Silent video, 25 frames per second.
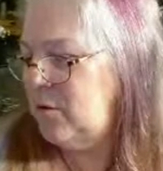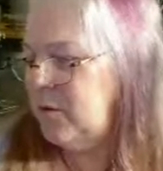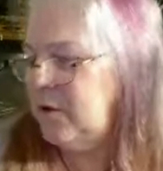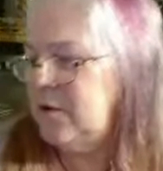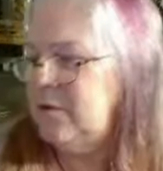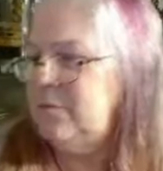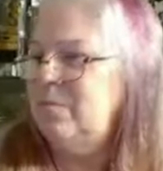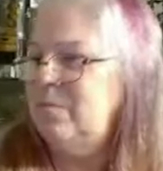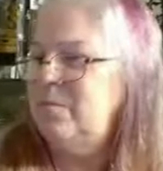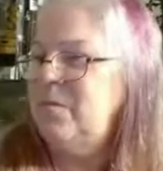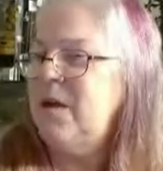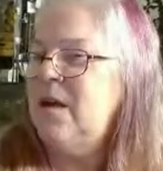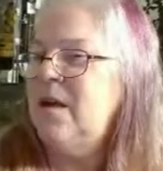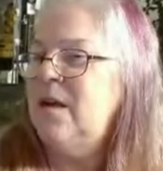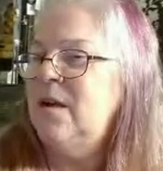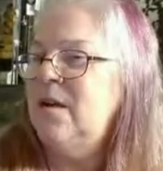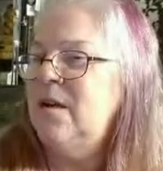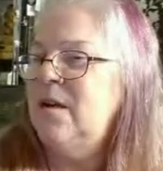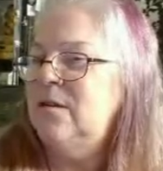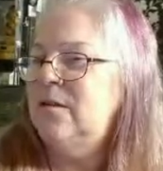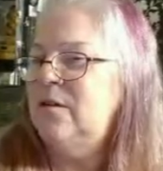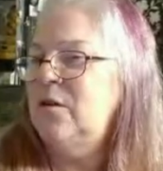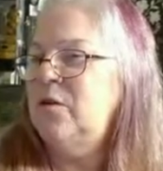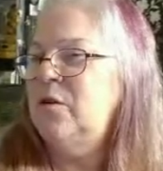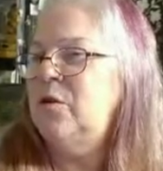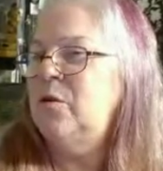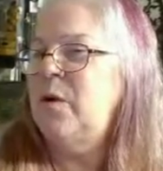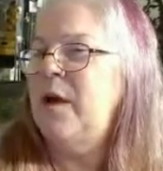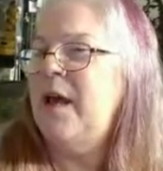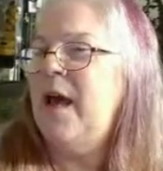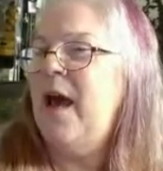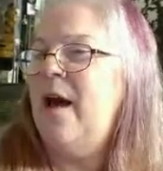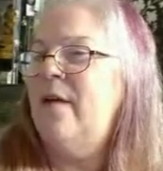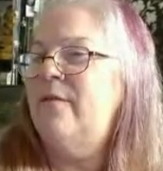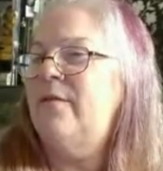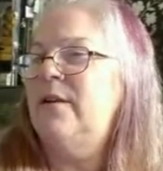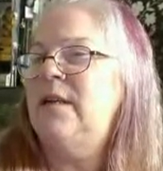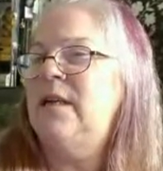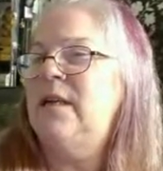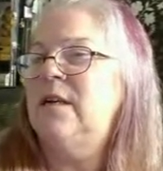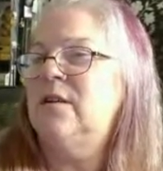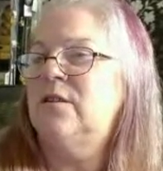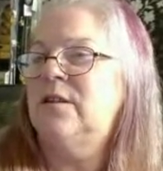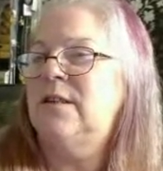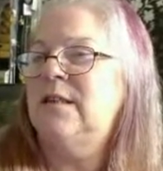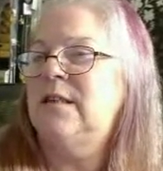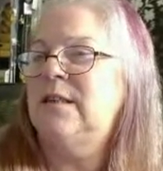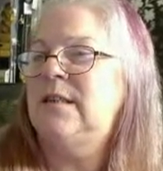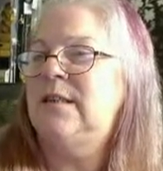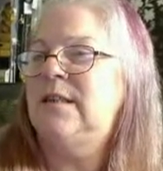to groups, I don't know so
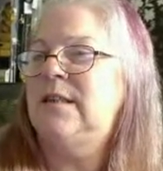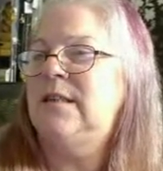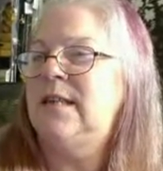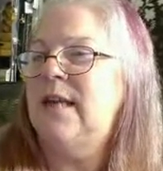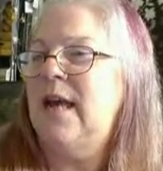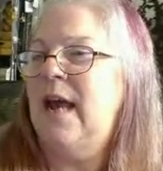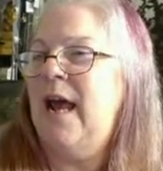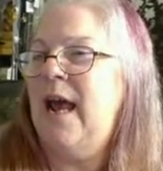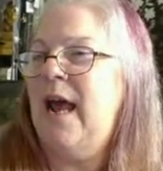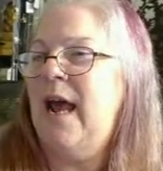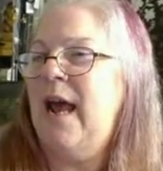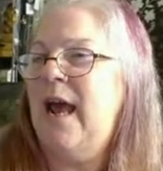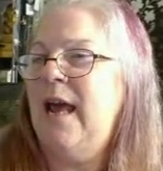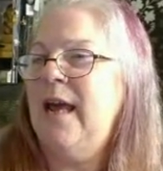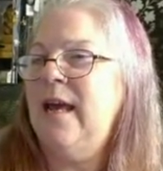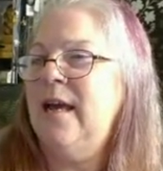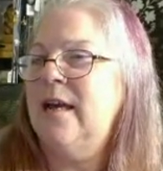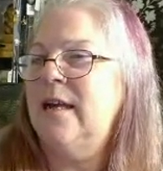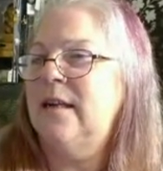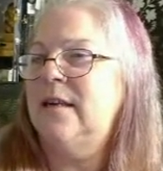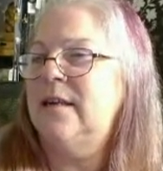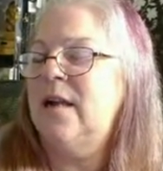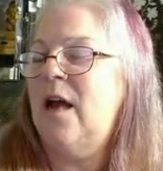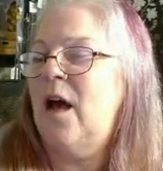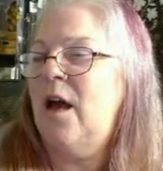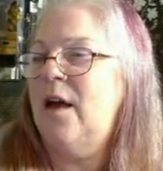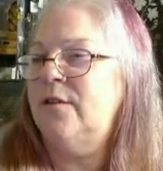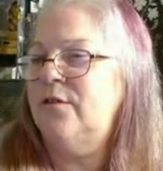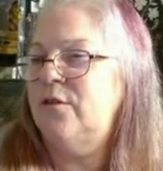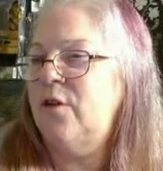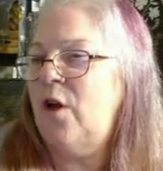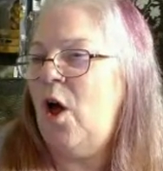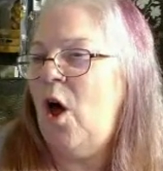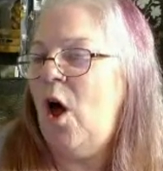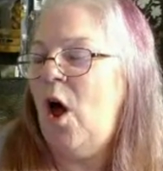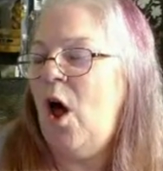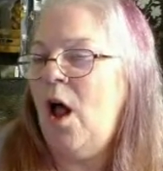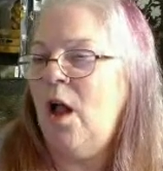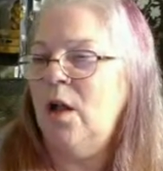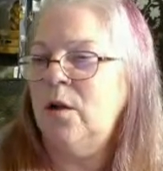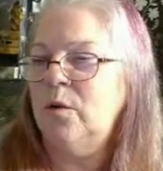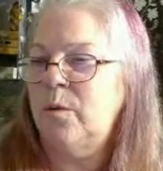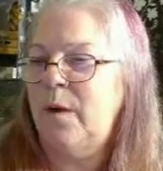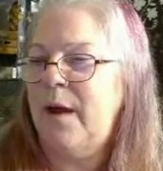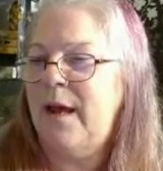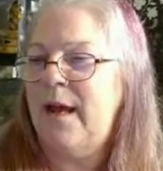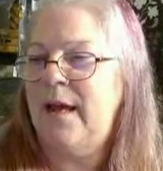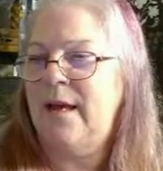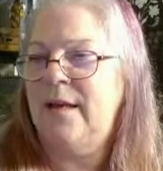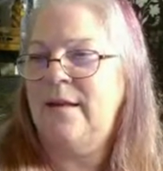much. It's so weird. So who do we have
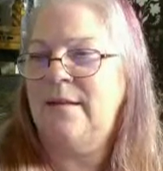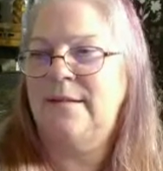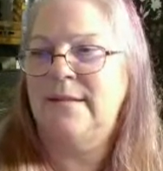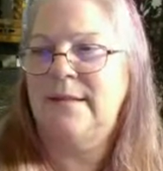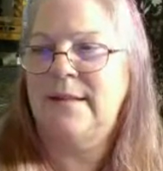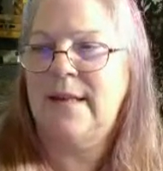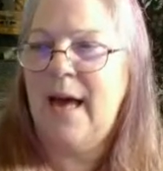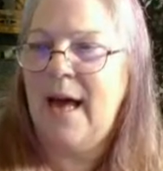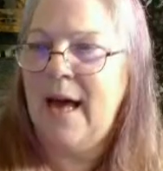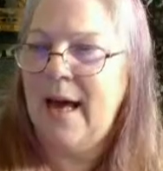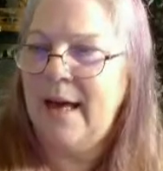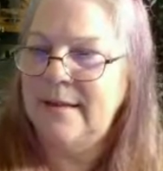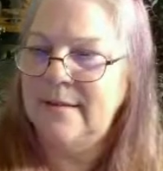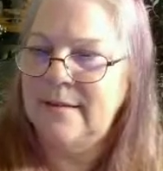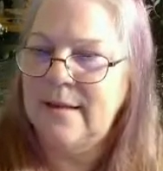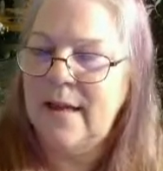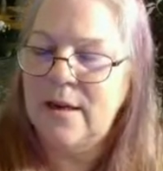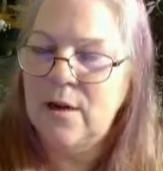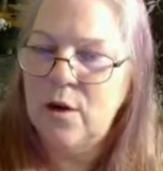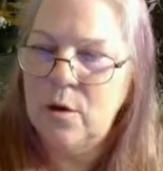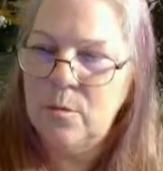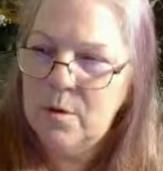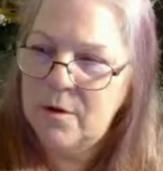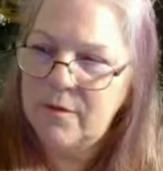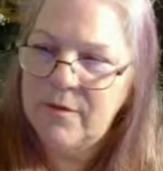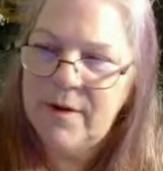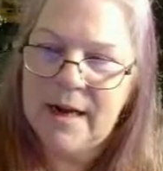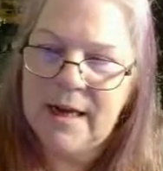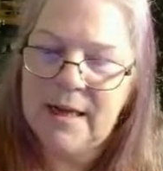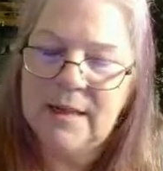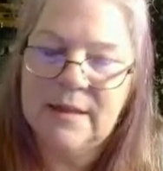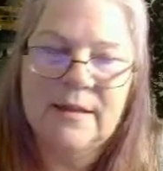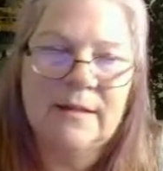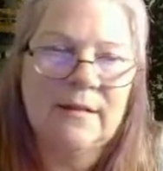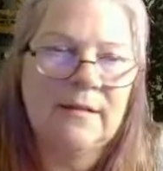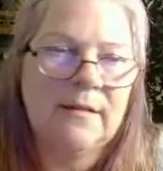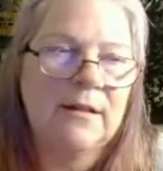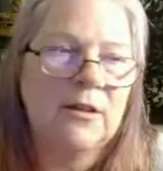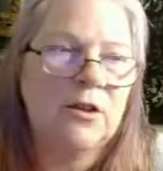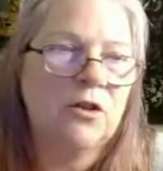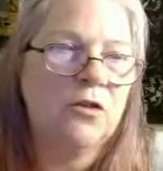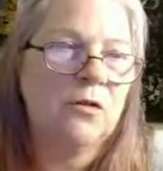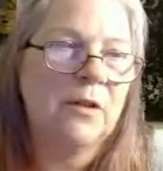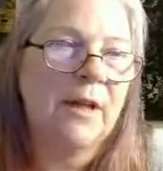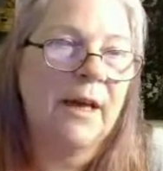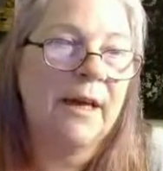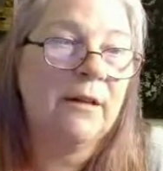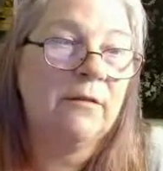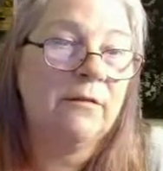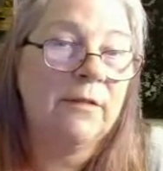in here today? And as
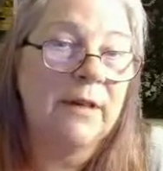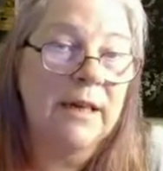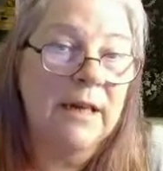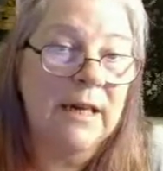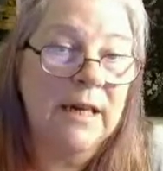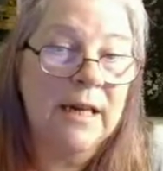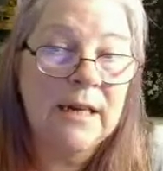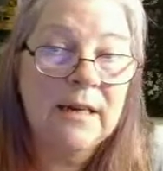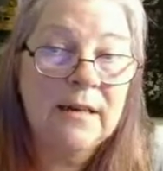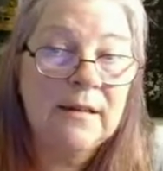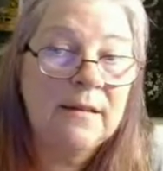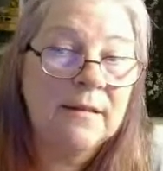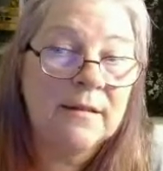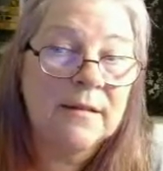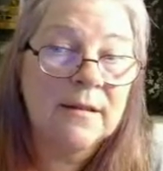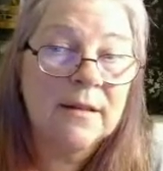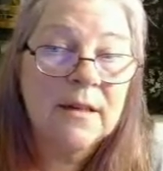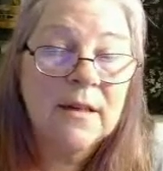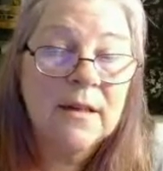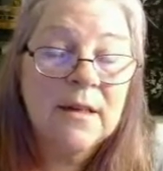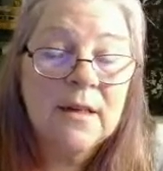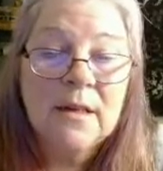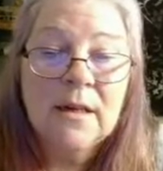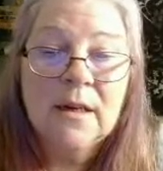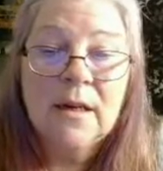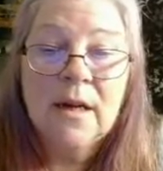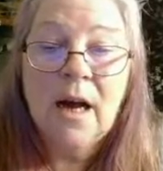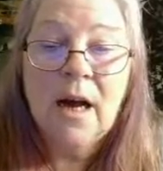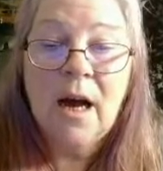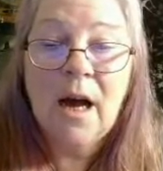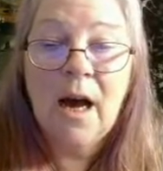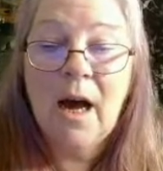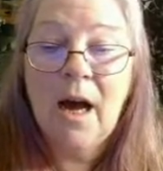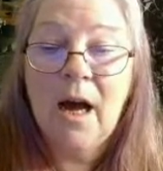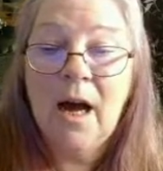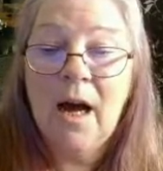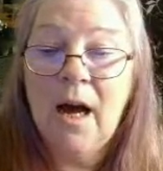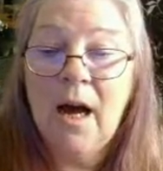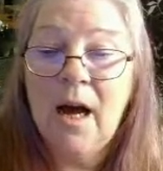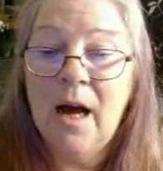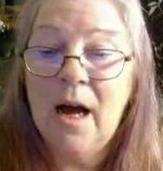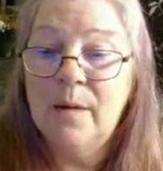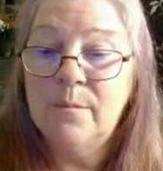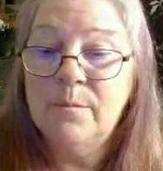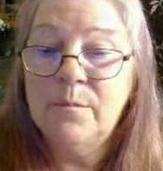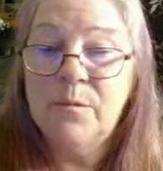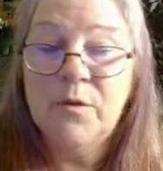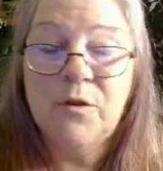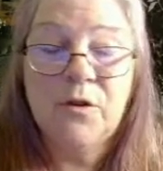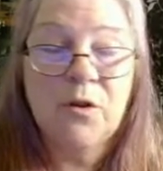always, guys, I know my regulars
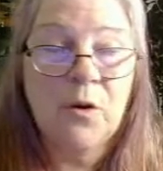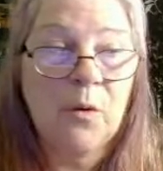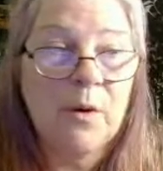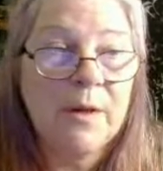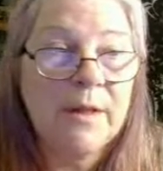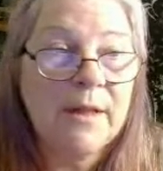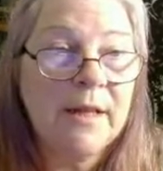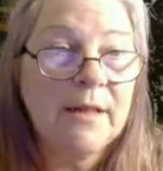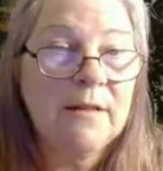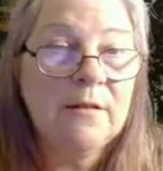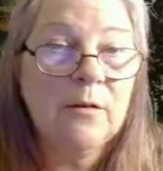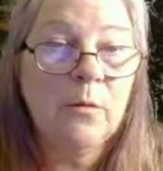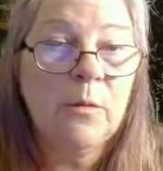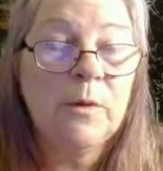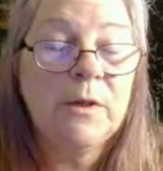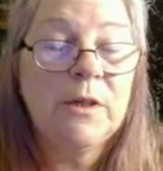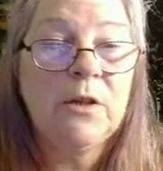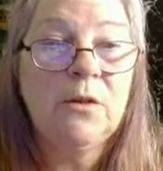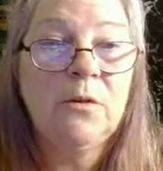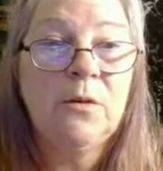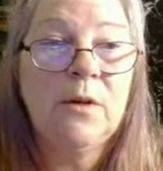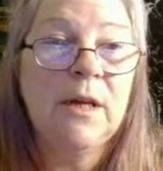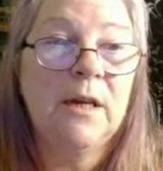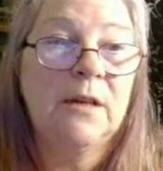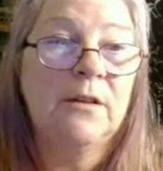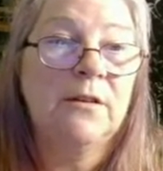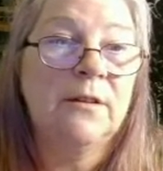that do like readings.